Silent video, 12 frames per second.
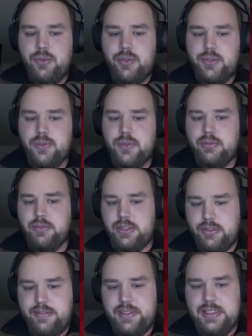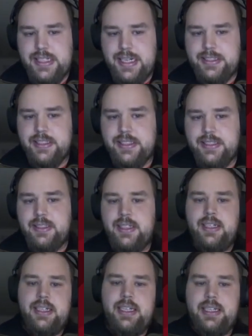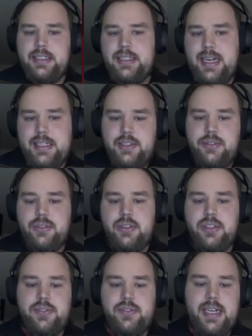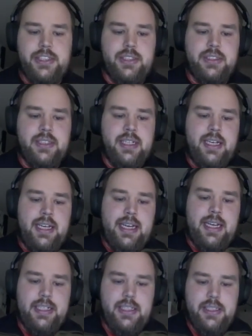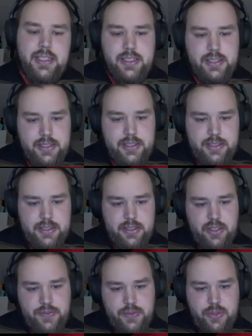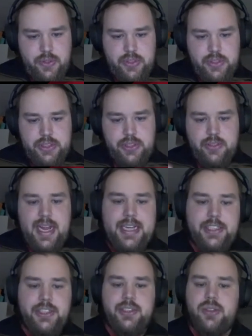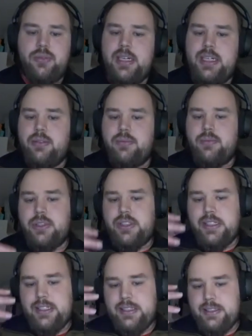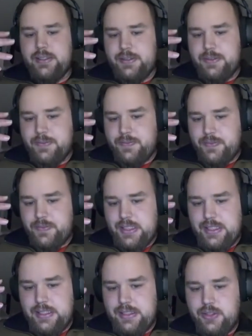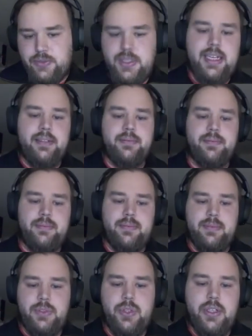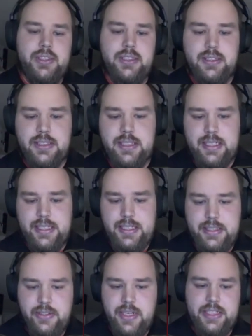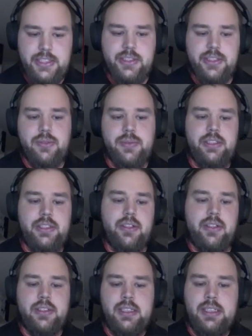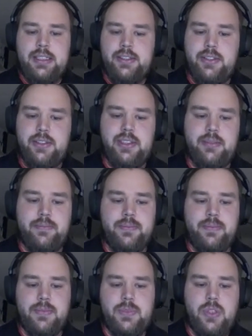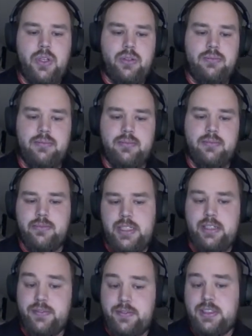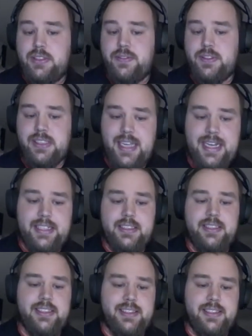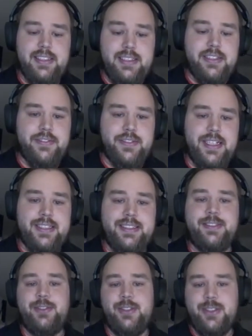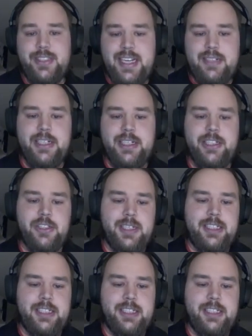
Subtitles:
for retrieving data in an asynchronous fashion, and of course, your actions where you would trigger certain interactions with your system. So if the facade is an interface to your state management,